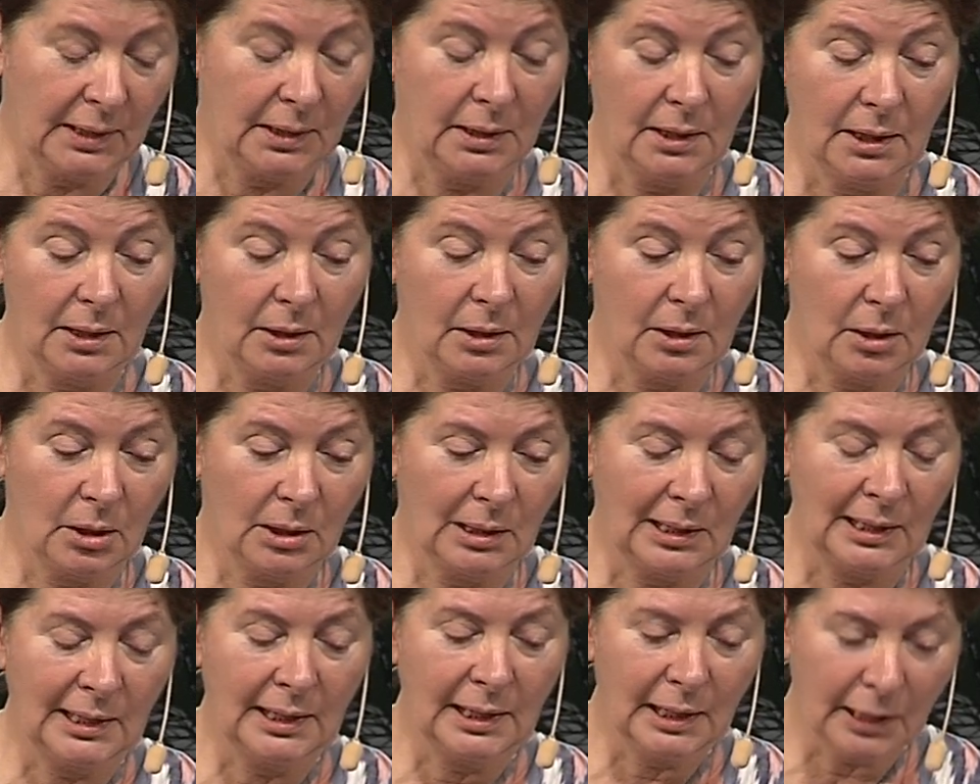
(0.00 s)
Anna,
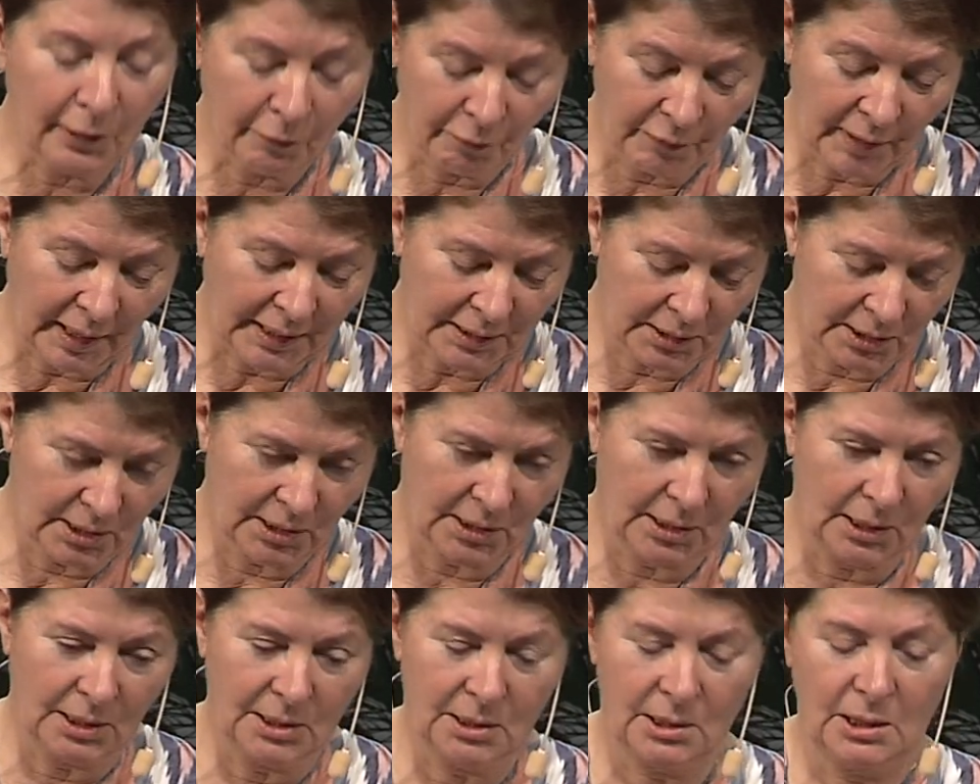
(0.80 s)
clearly
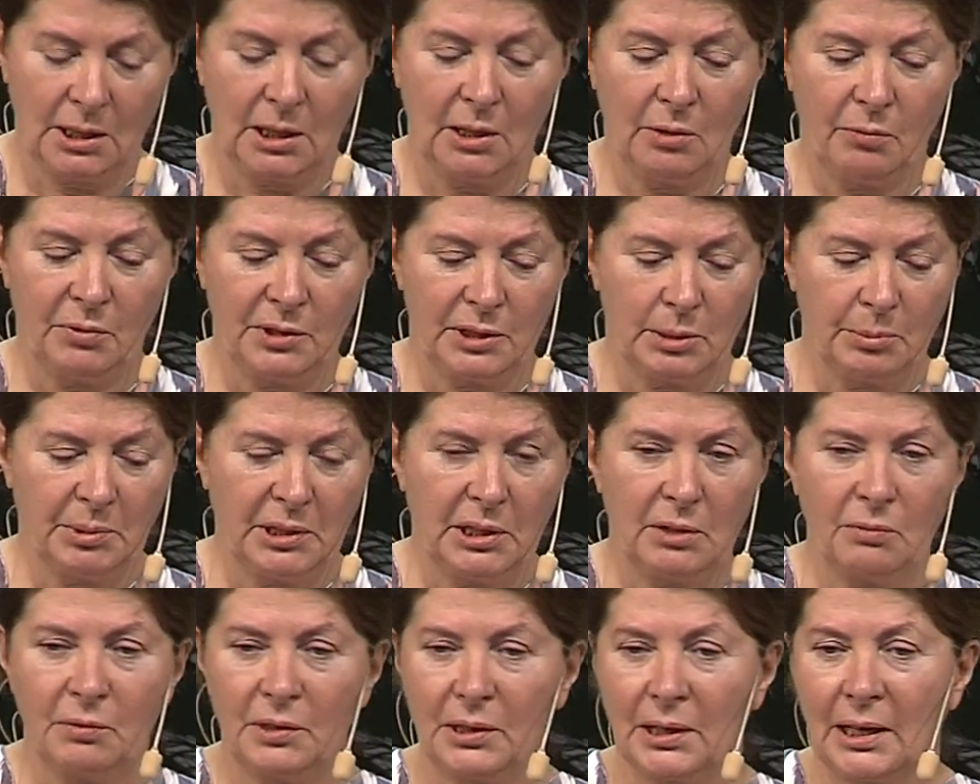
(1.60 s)
fancied herself as a
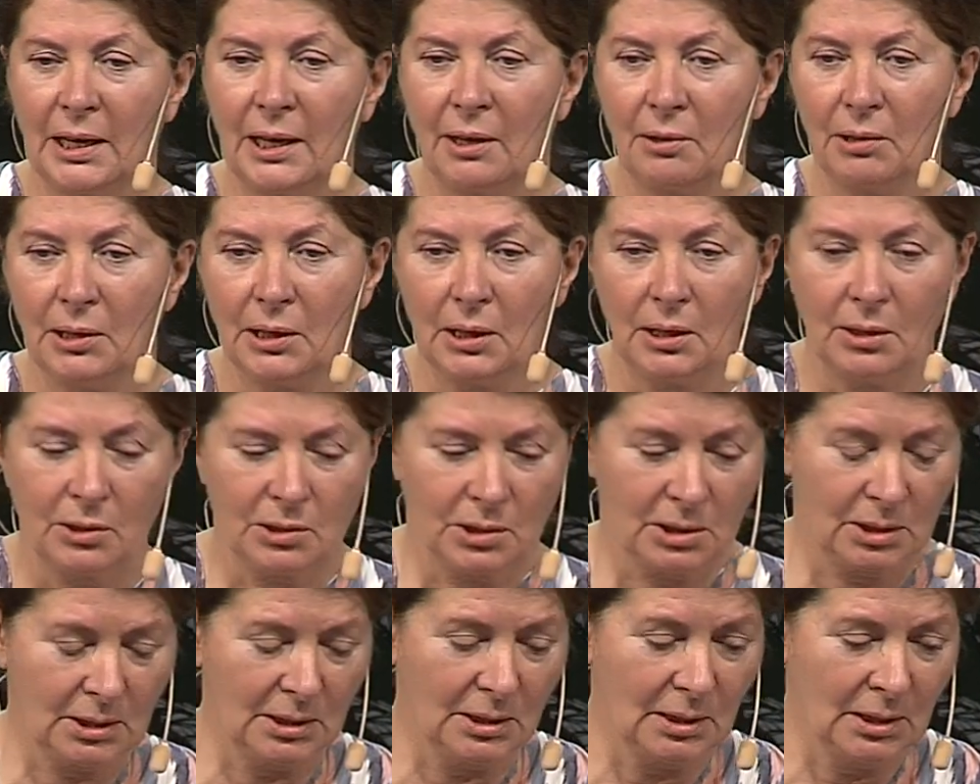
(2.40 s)
bit of a Karin
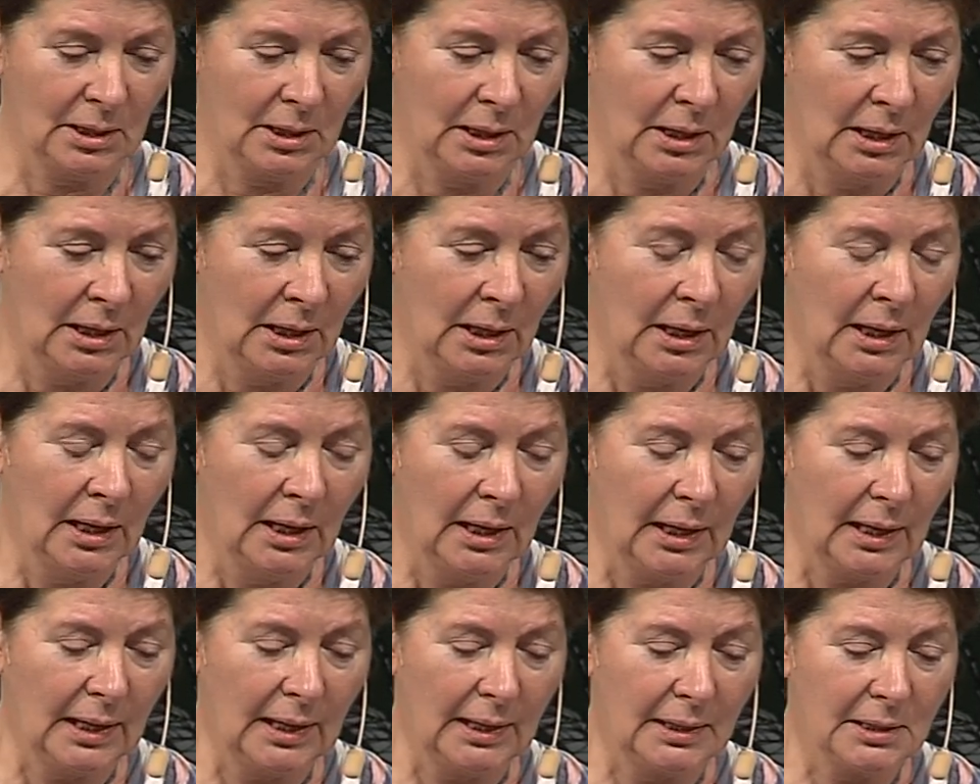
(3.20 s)
Larsson.
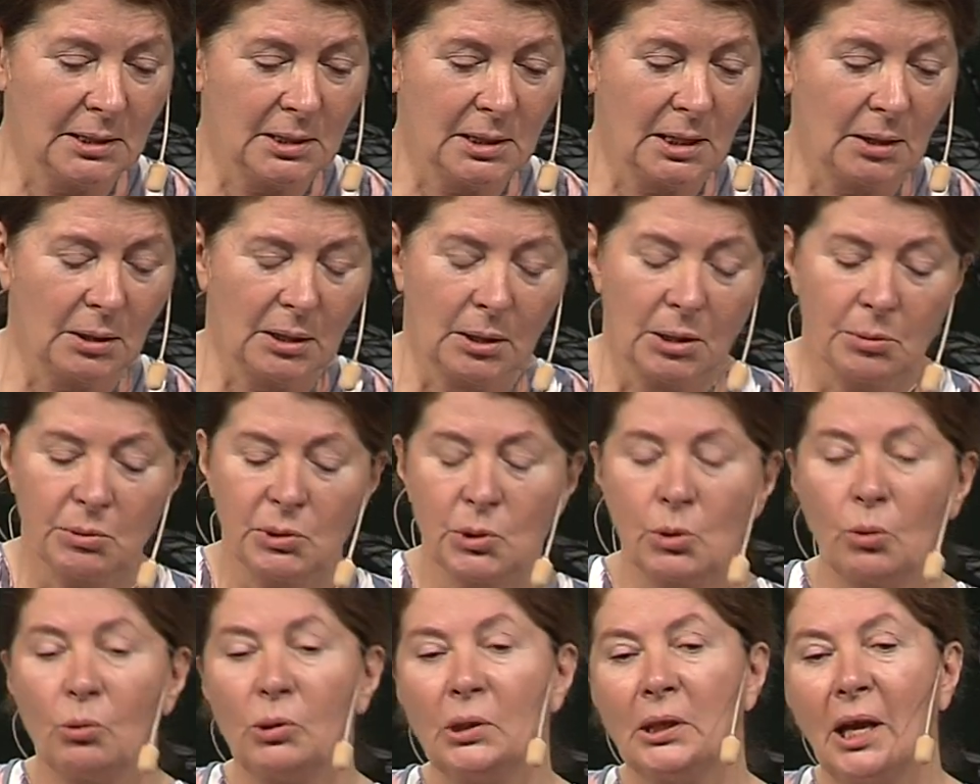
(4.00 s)
And it
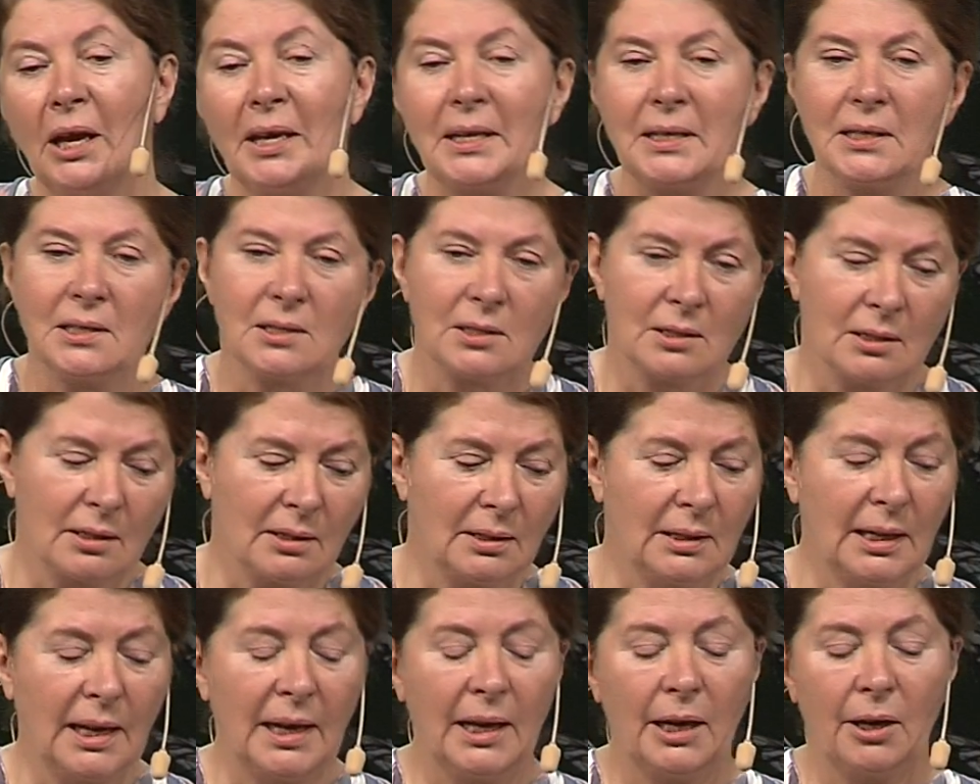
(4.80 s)
was all light
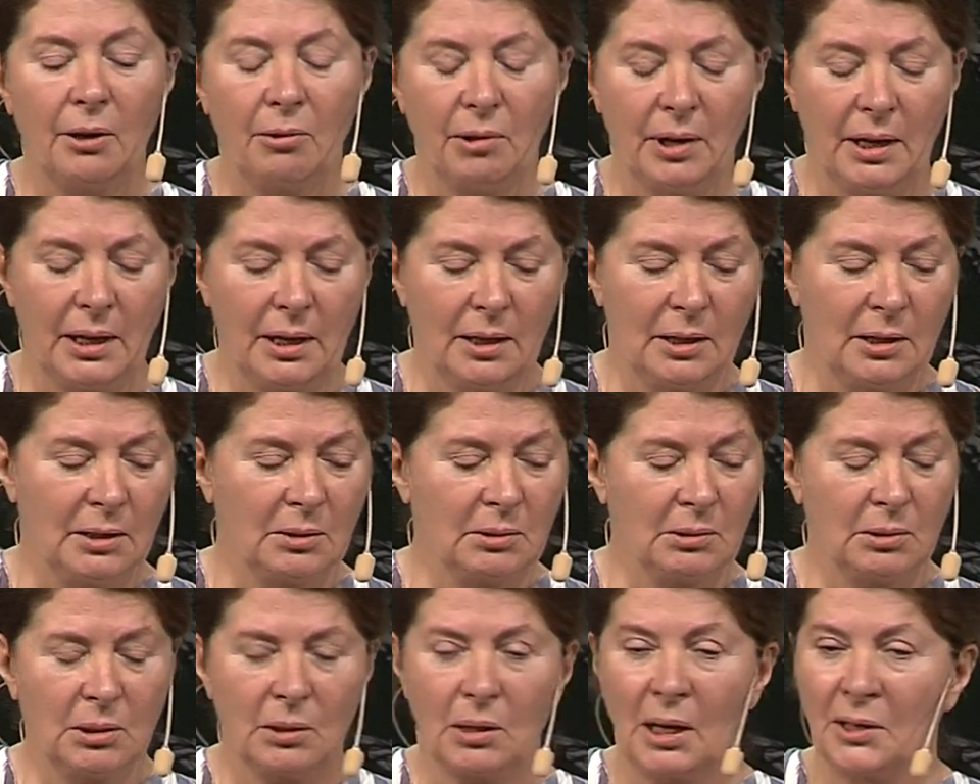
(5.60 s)
and airy,
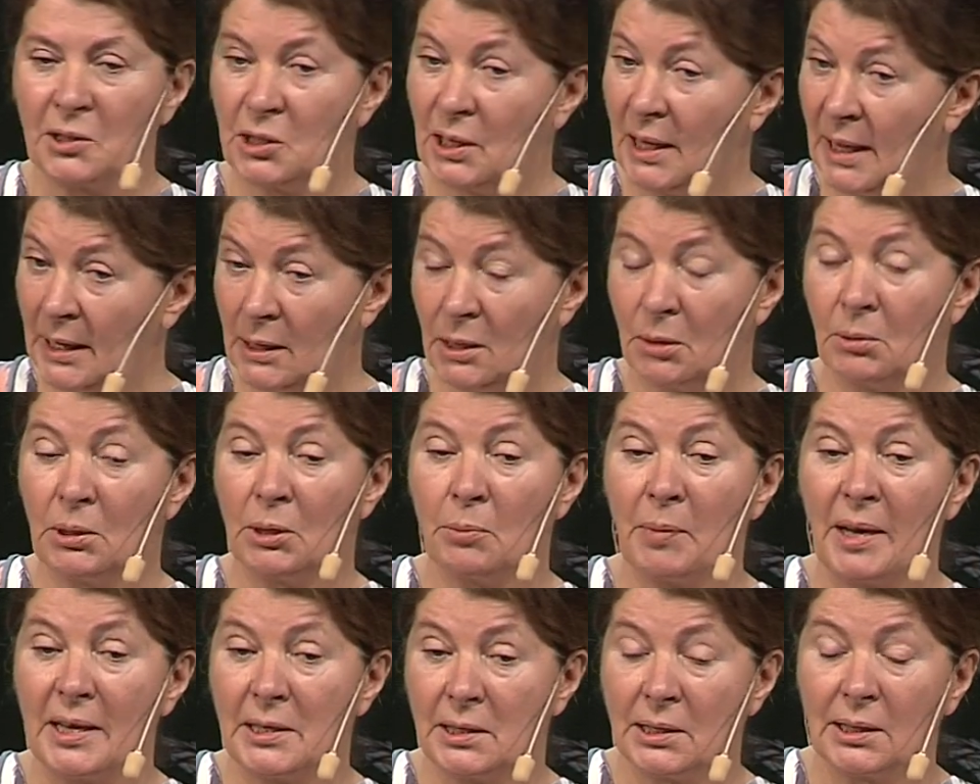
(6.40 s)
and she had
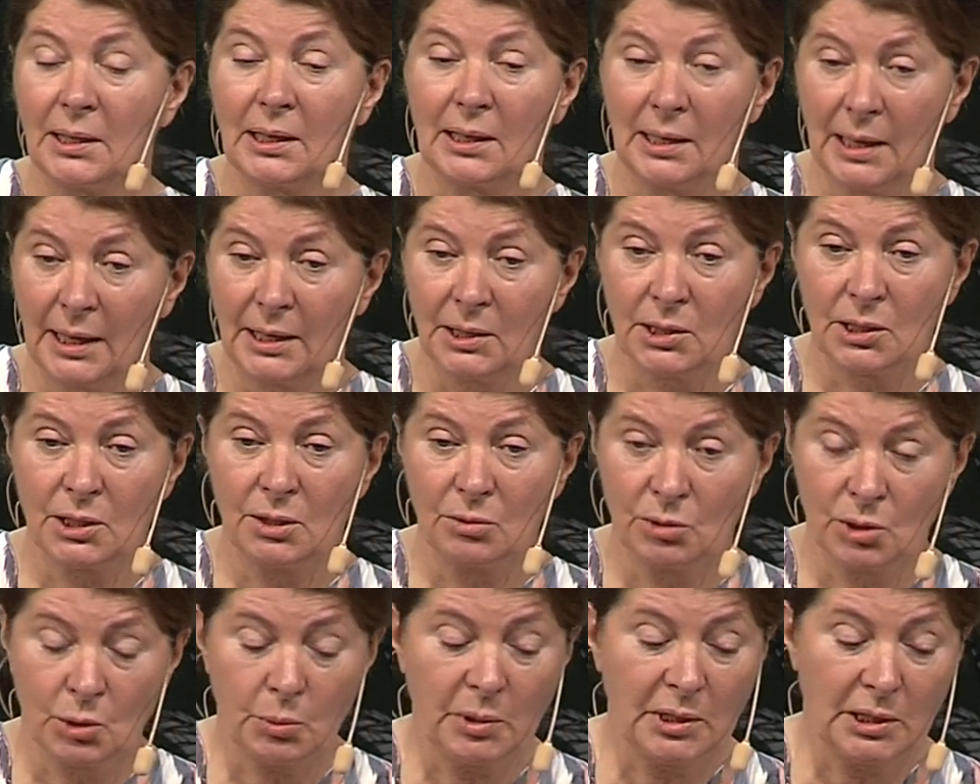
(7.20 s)
an amazing
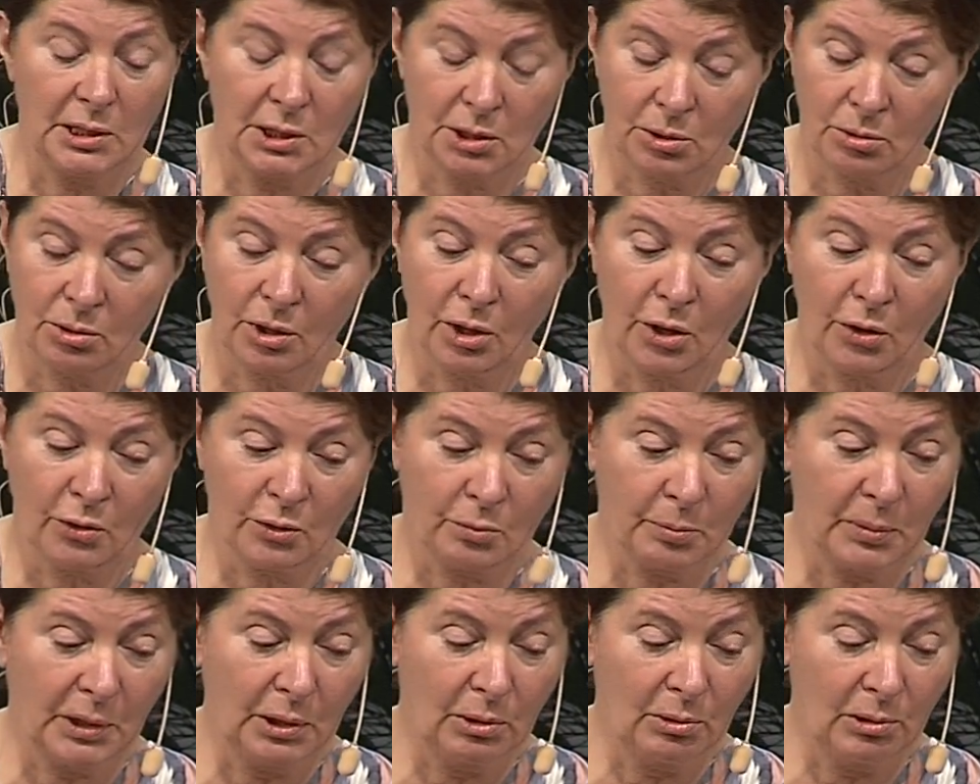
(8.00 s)
collection of Swedish
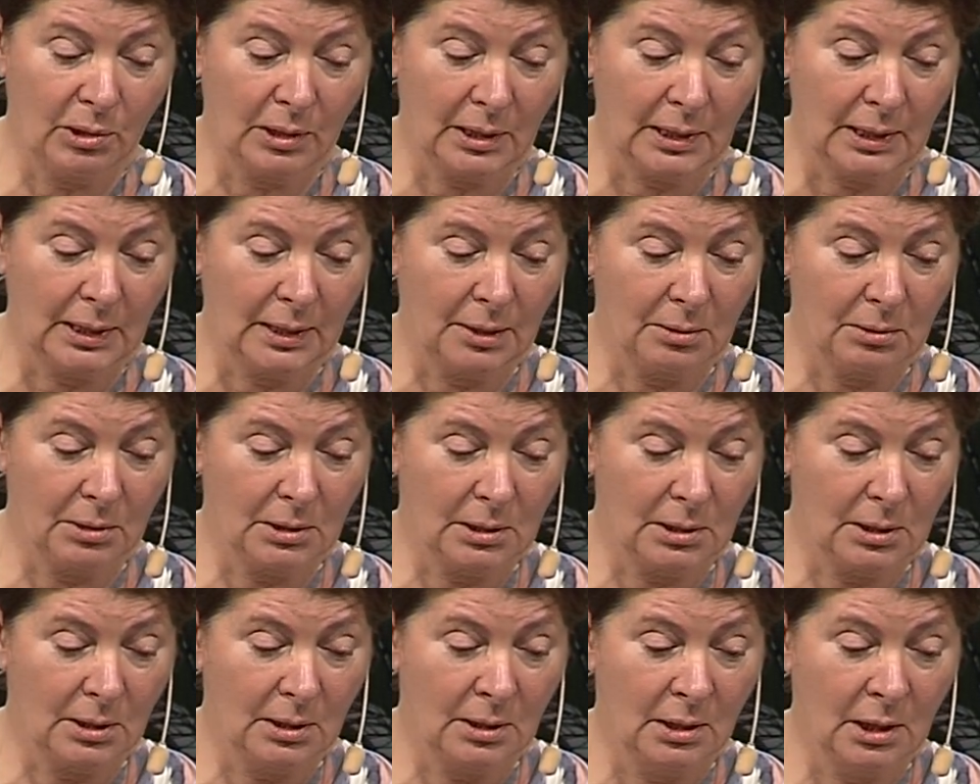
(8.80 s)
crafts by all
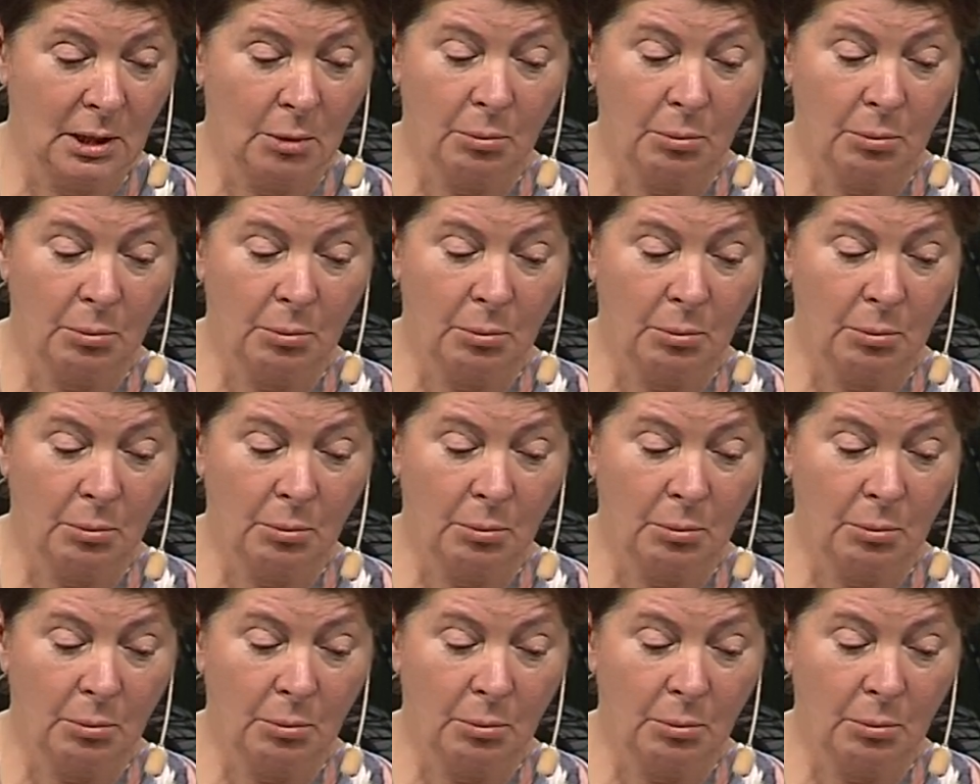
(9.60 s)
accounts.